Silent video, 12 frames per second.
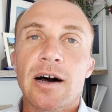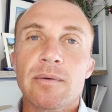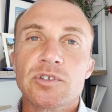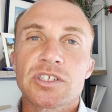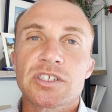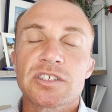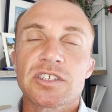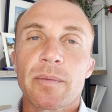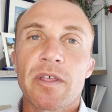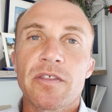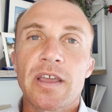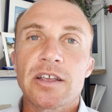just some of
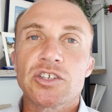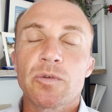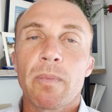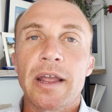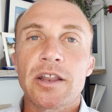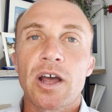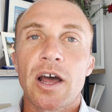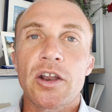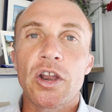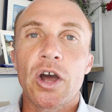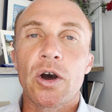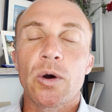the things you might not
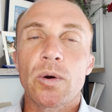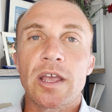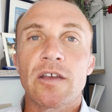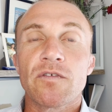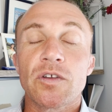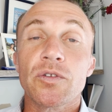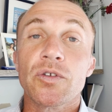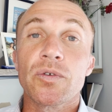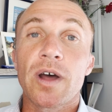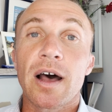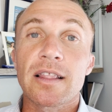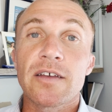know if you do
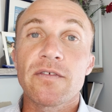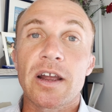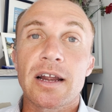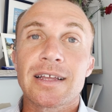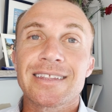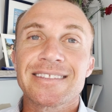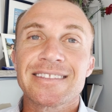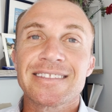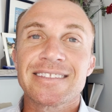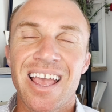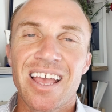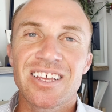not live here.
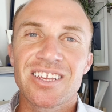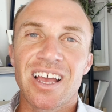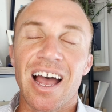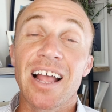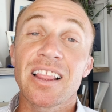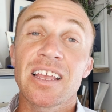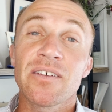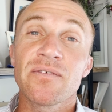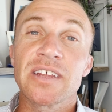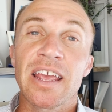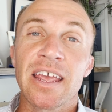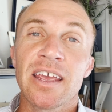I lived
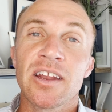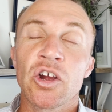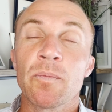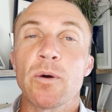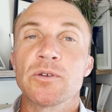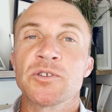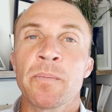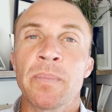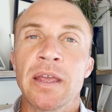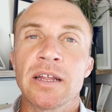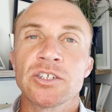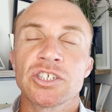in Hermosa
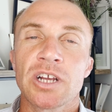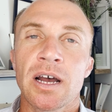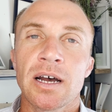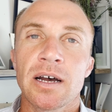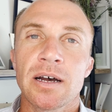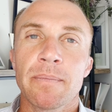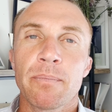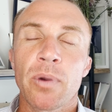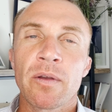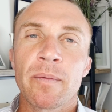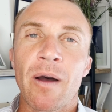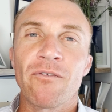Beach
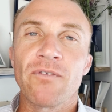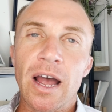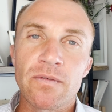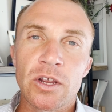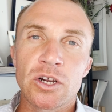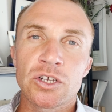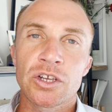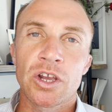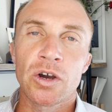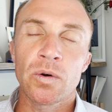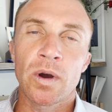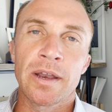probably about 5 years
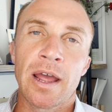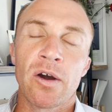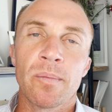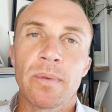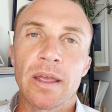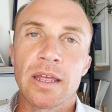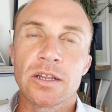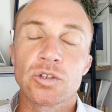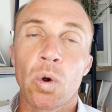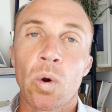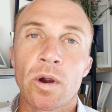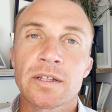ago, and now I'm in
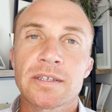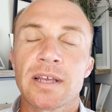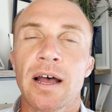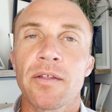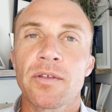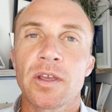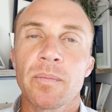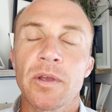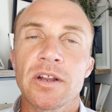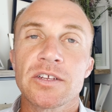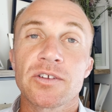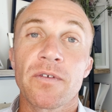Torrance. The
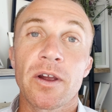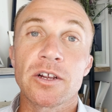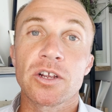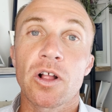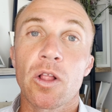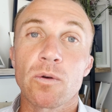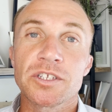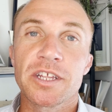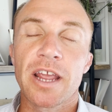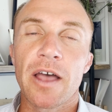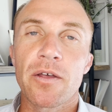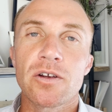communities are very close
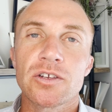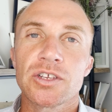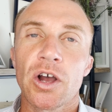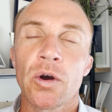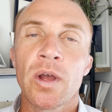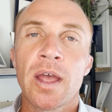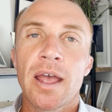together, so